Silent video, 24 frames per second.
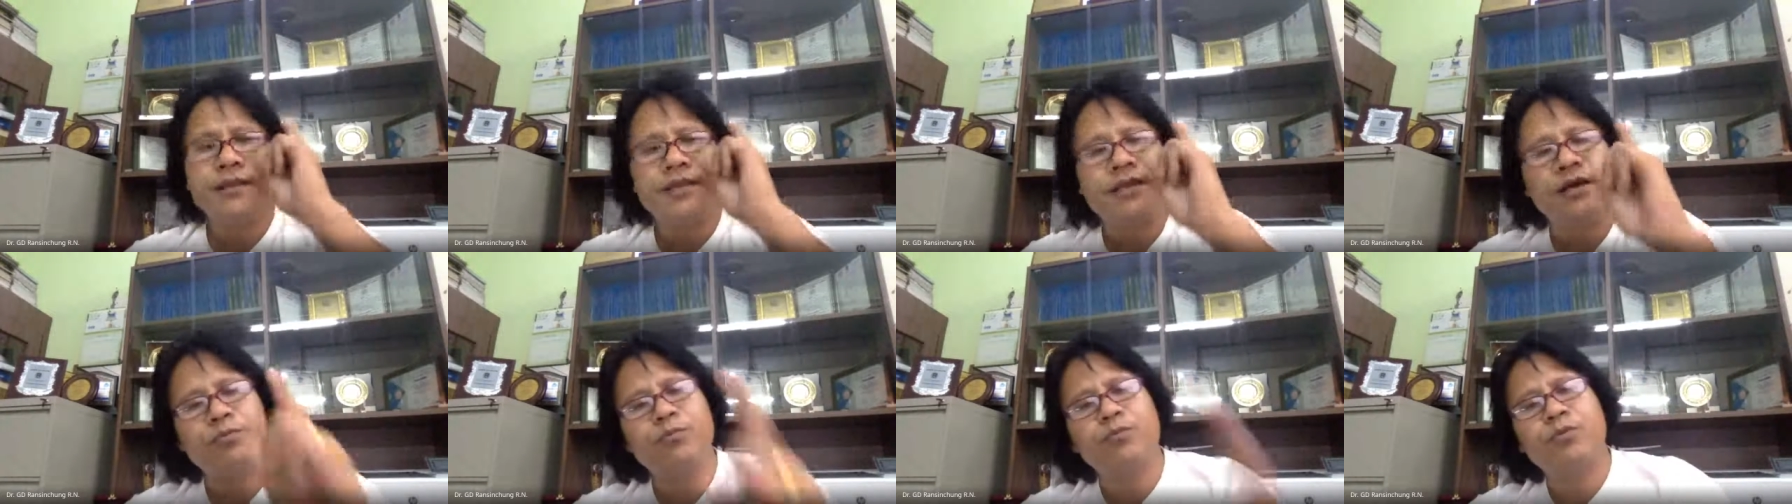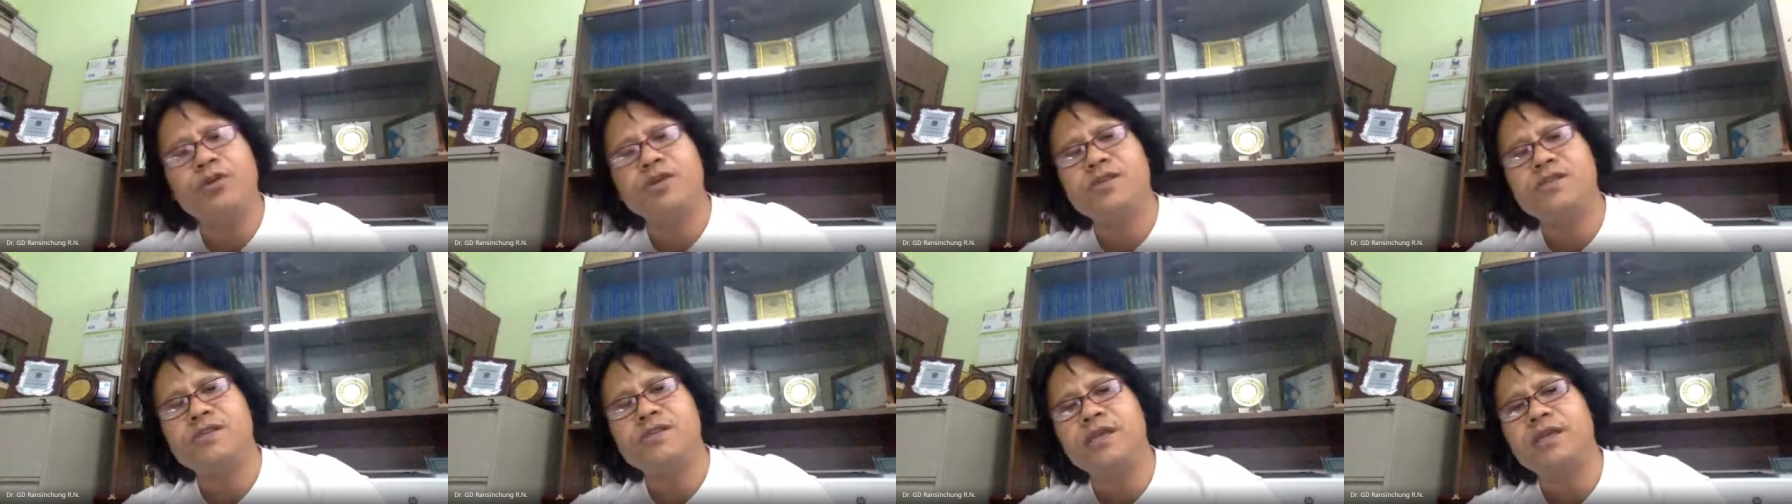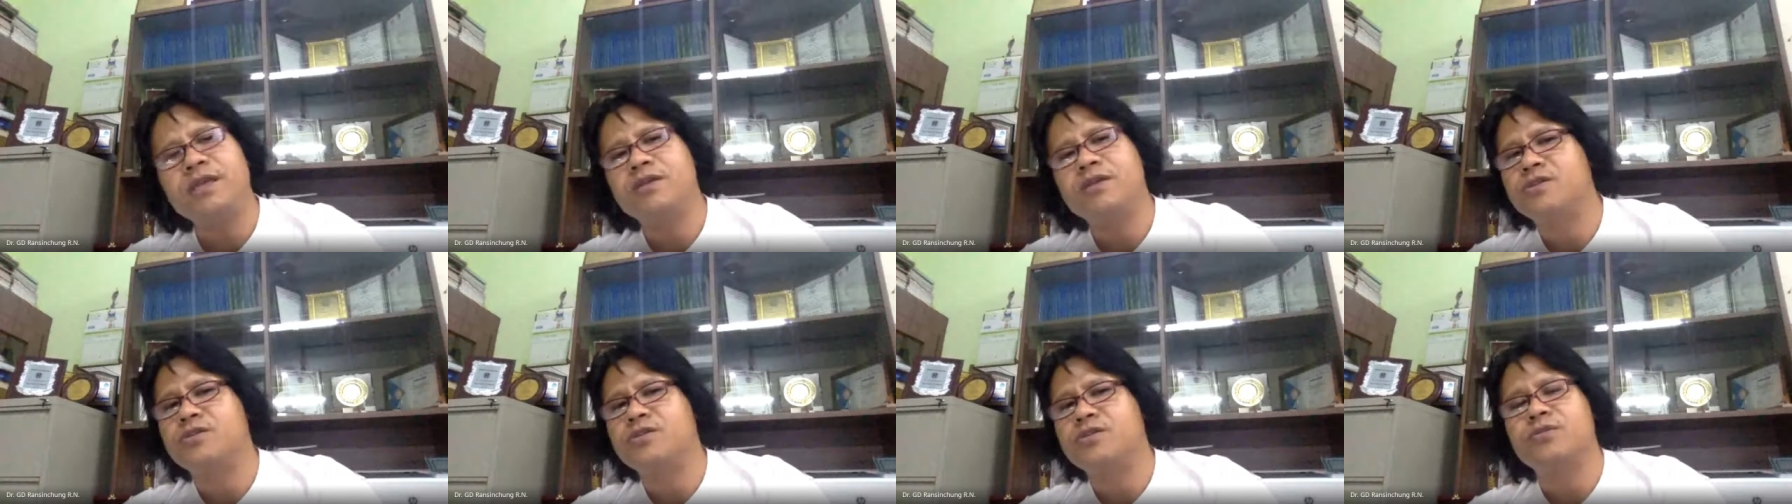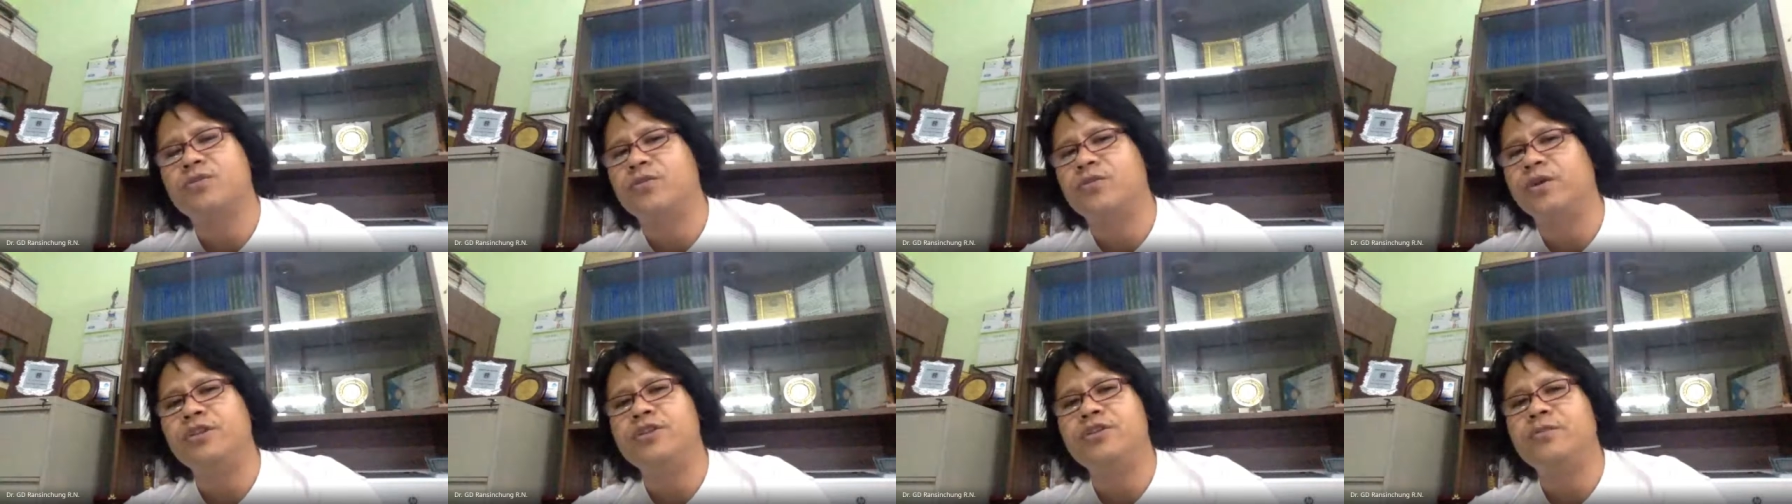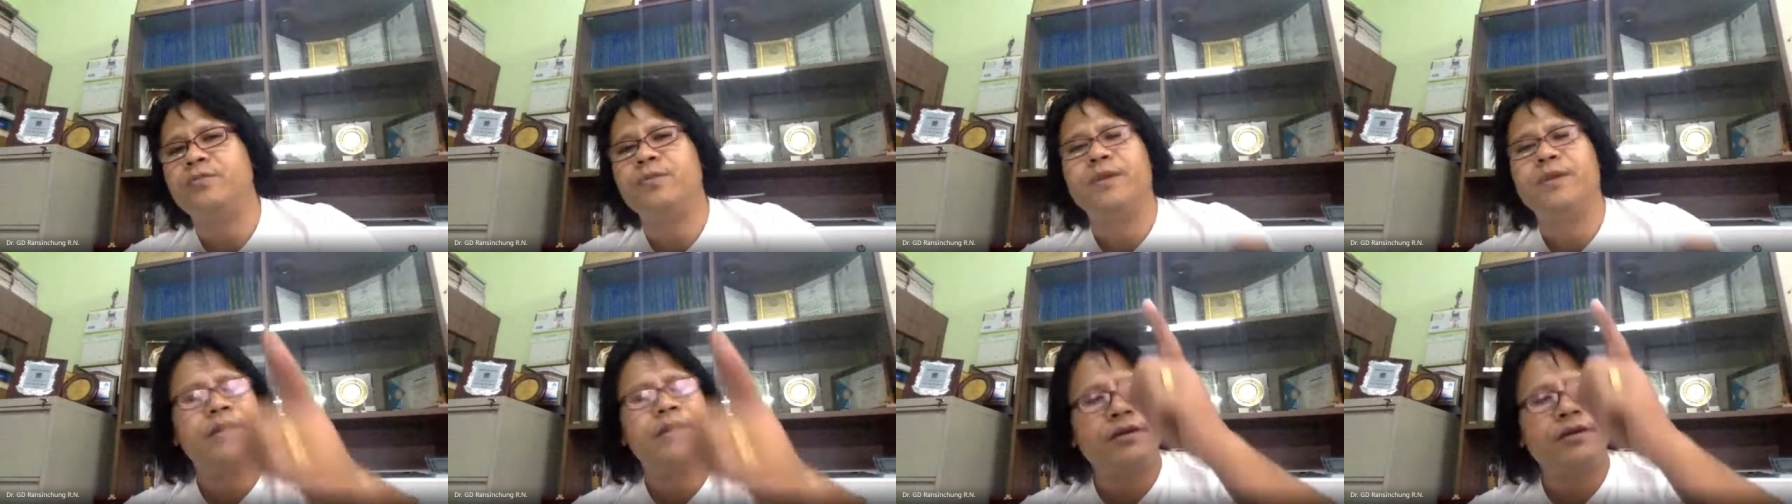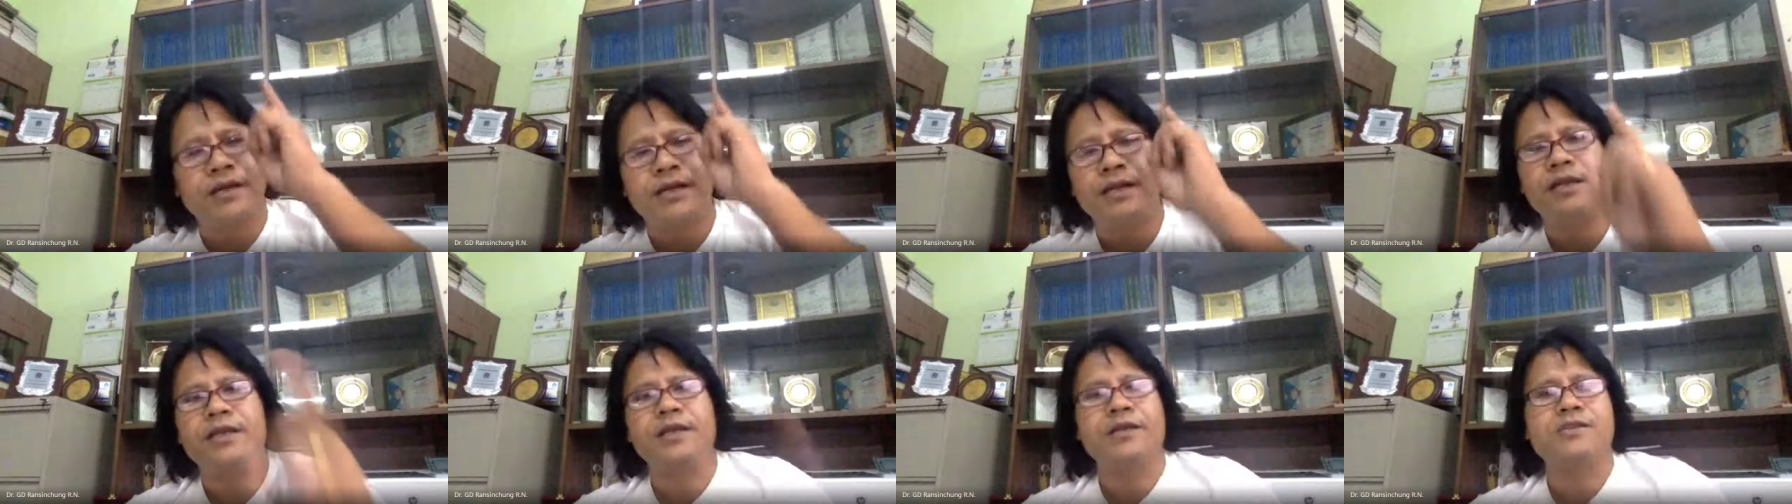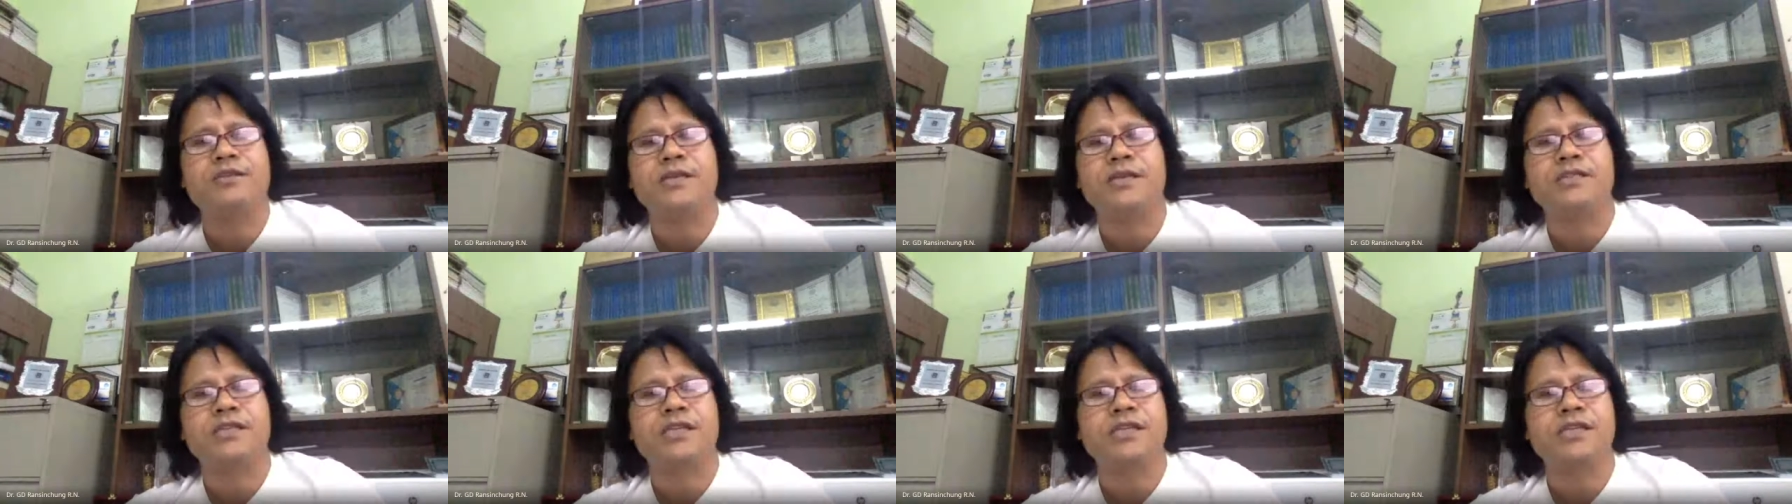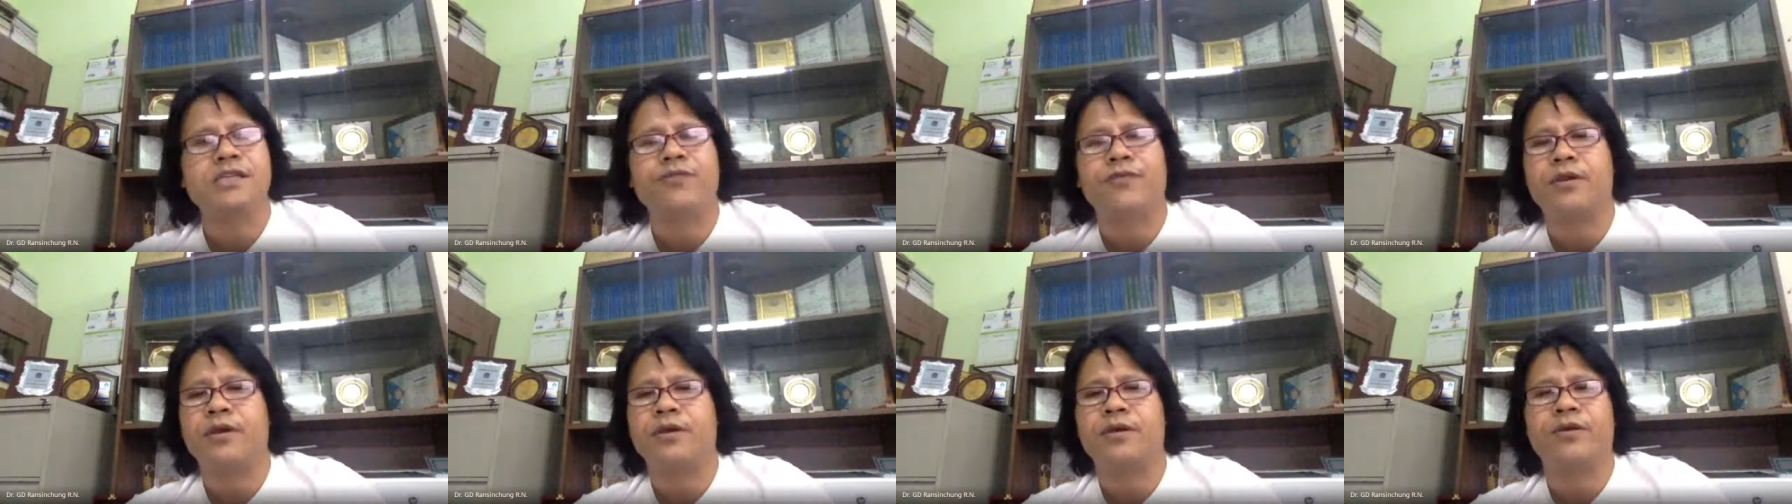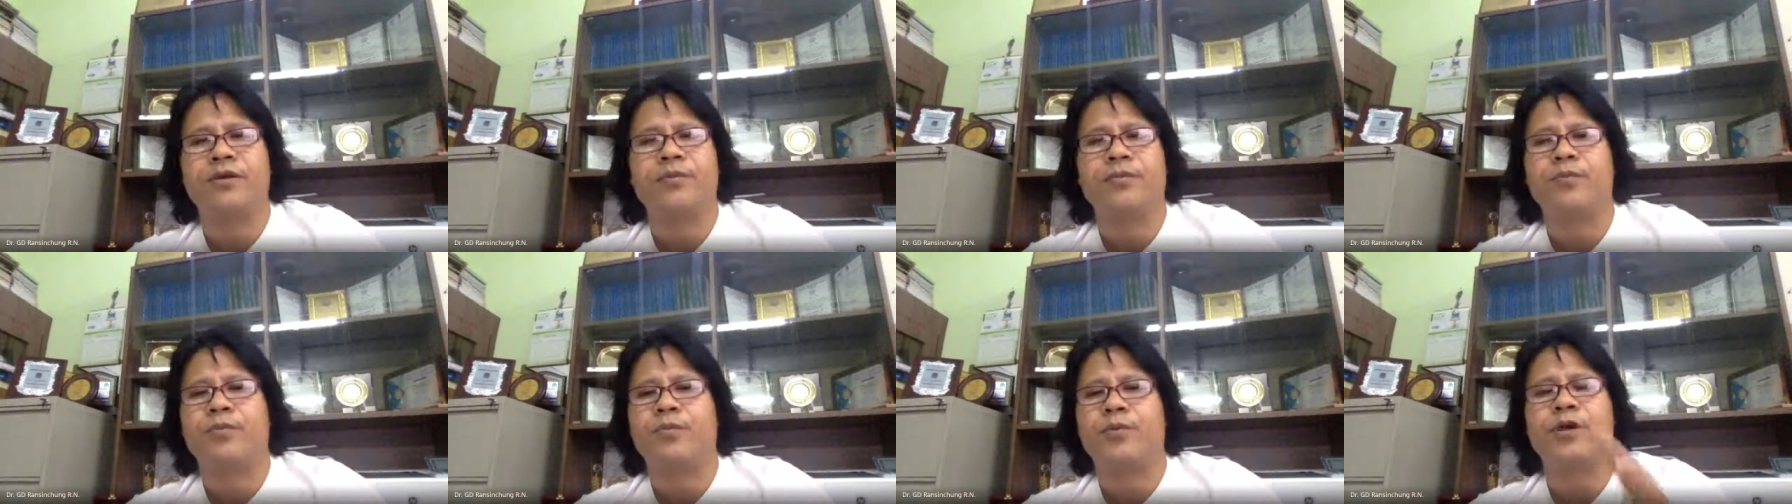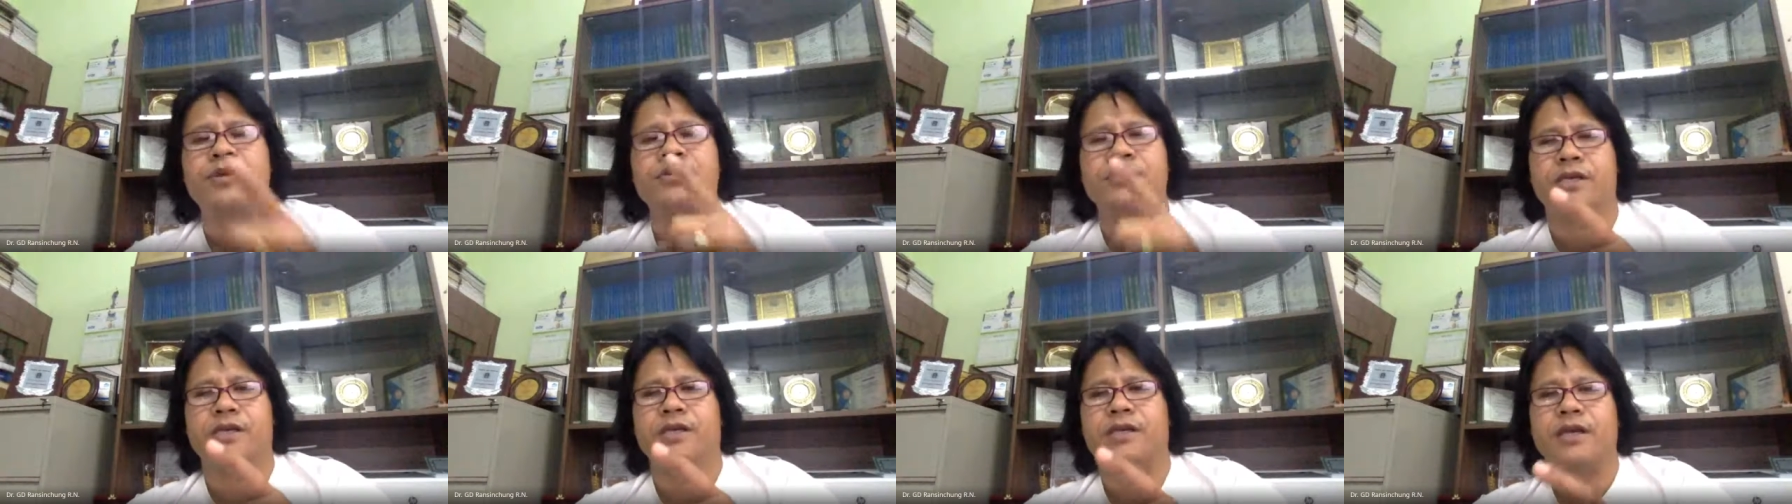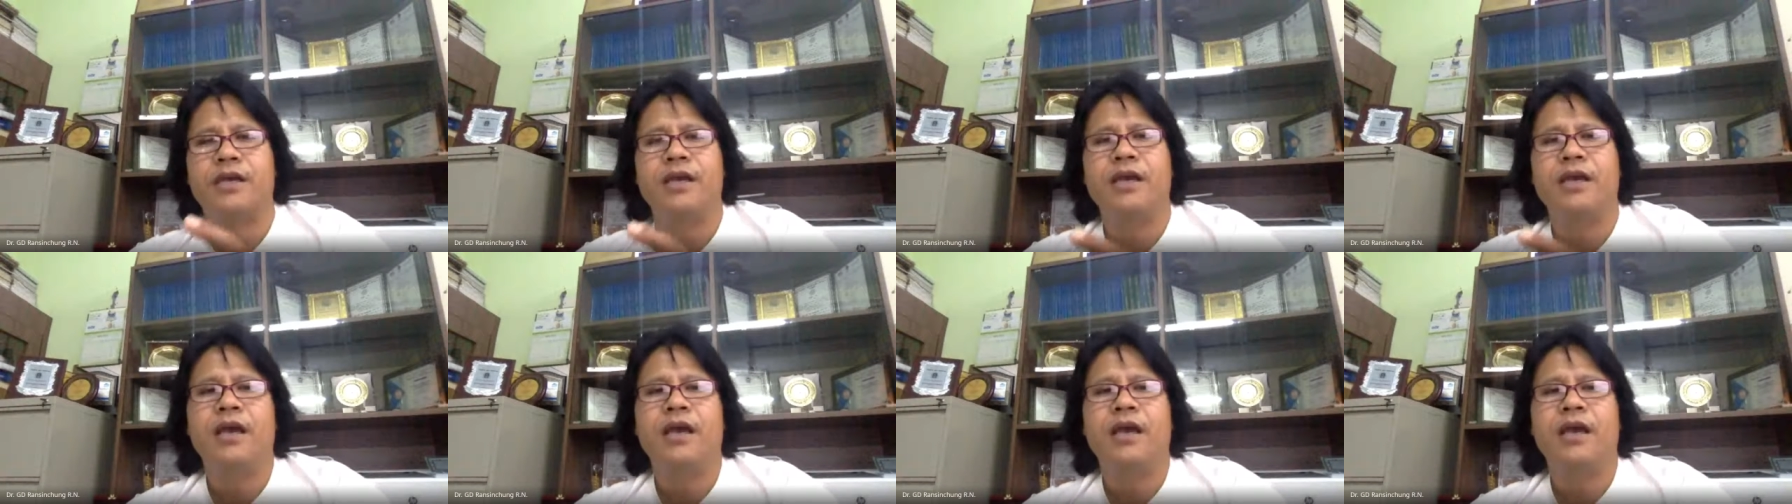the project is going to be a really successful project.